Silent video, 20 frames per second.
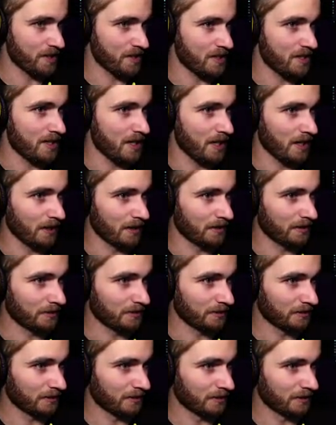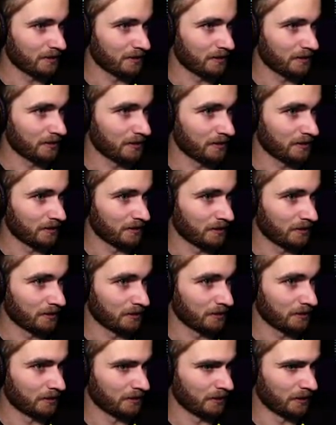in here?
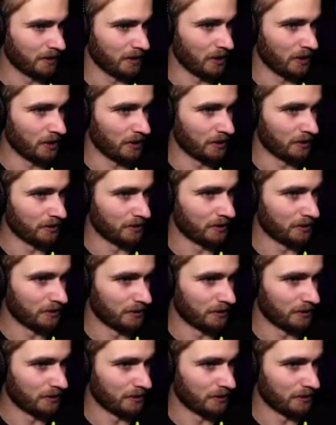Oh,